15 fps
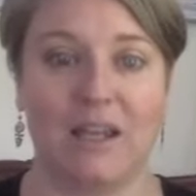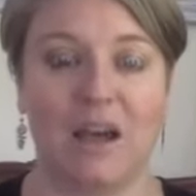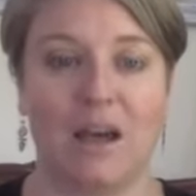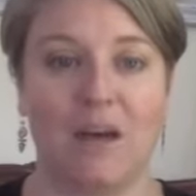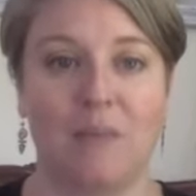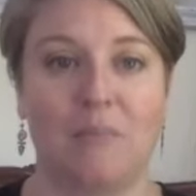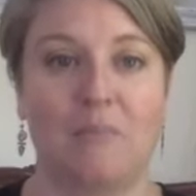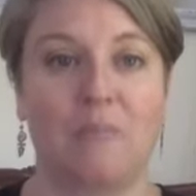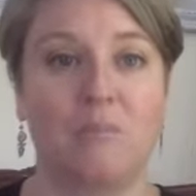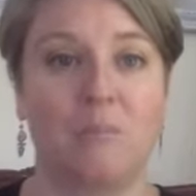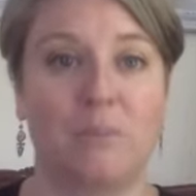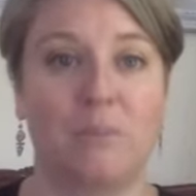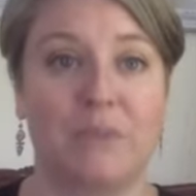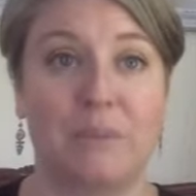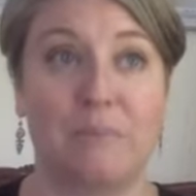
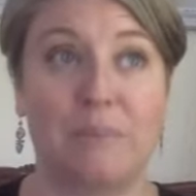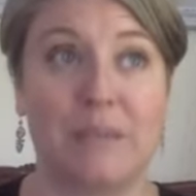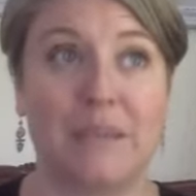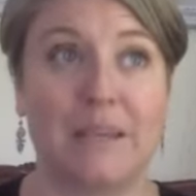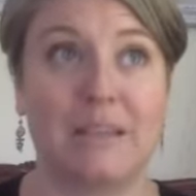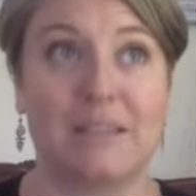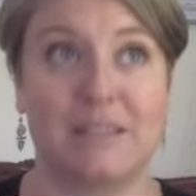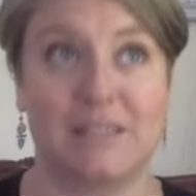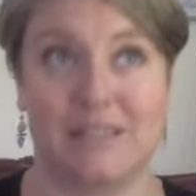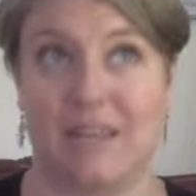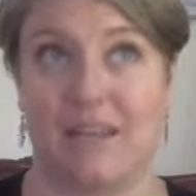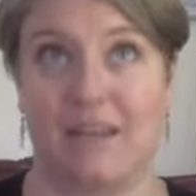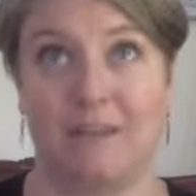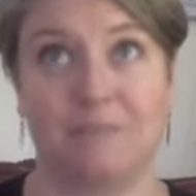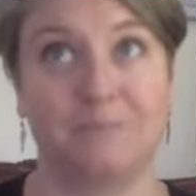But the biggest
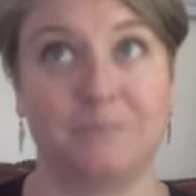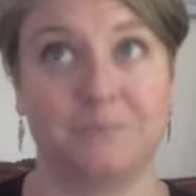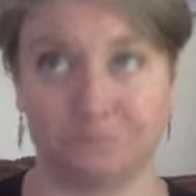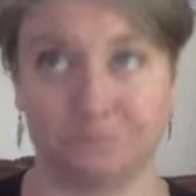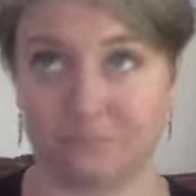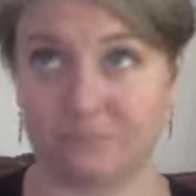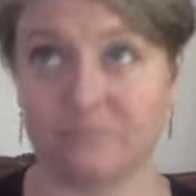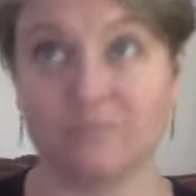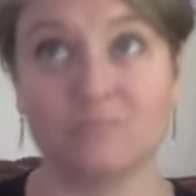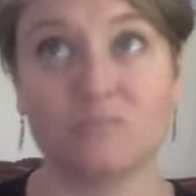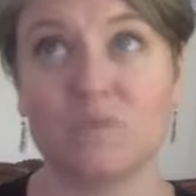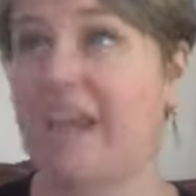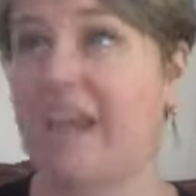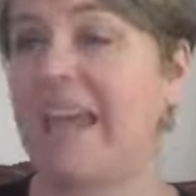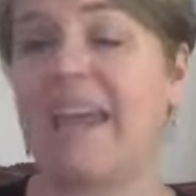thing,
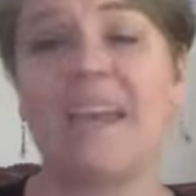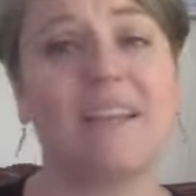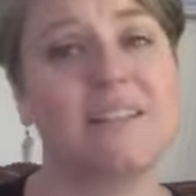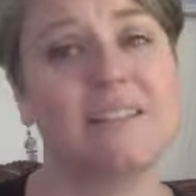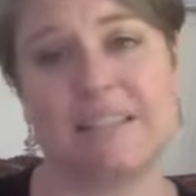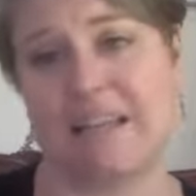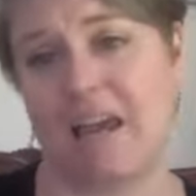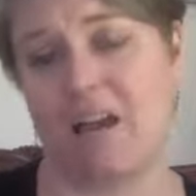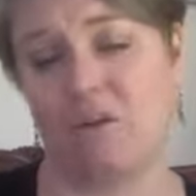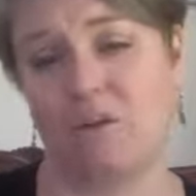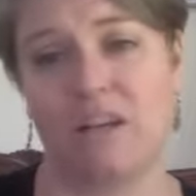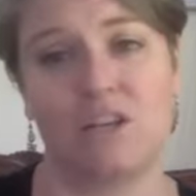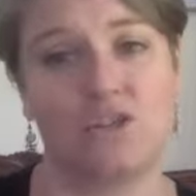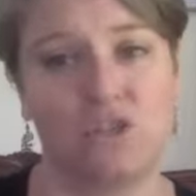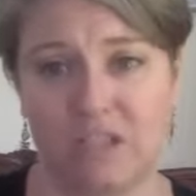hands down,
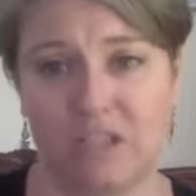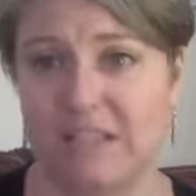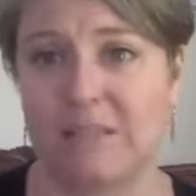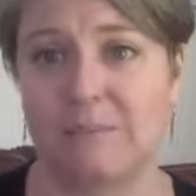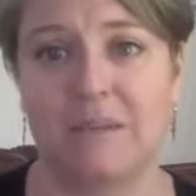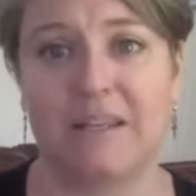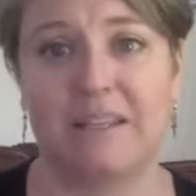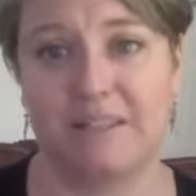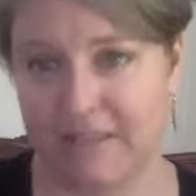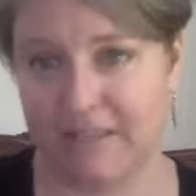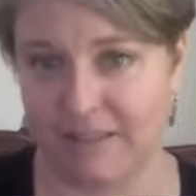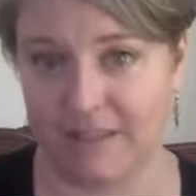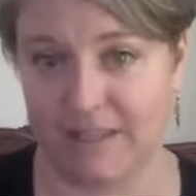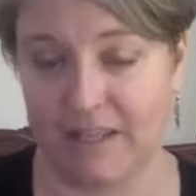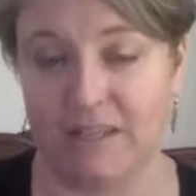is just be
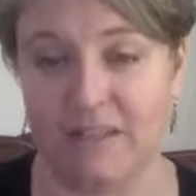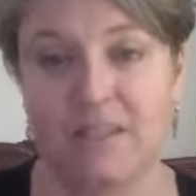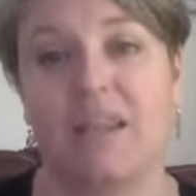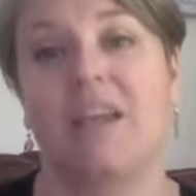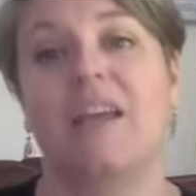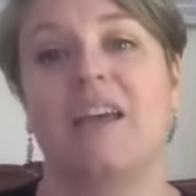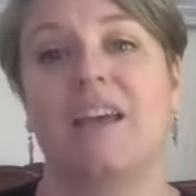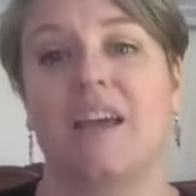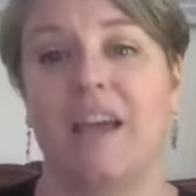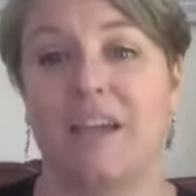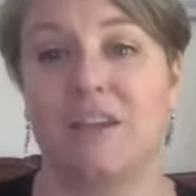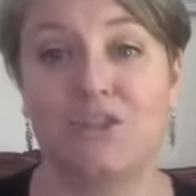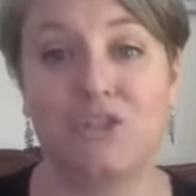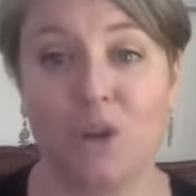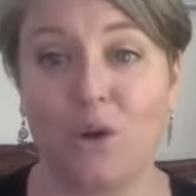consistent
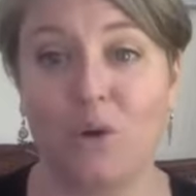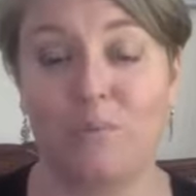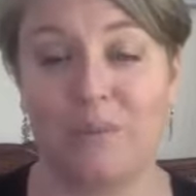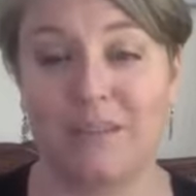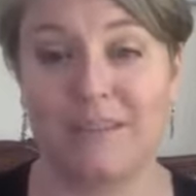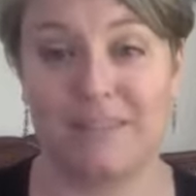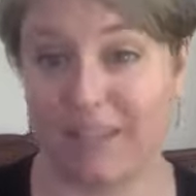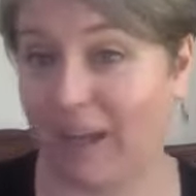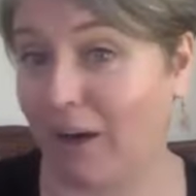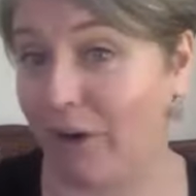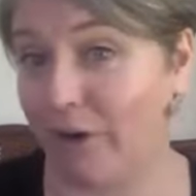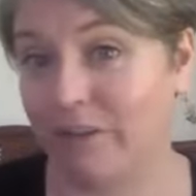and don't be scared,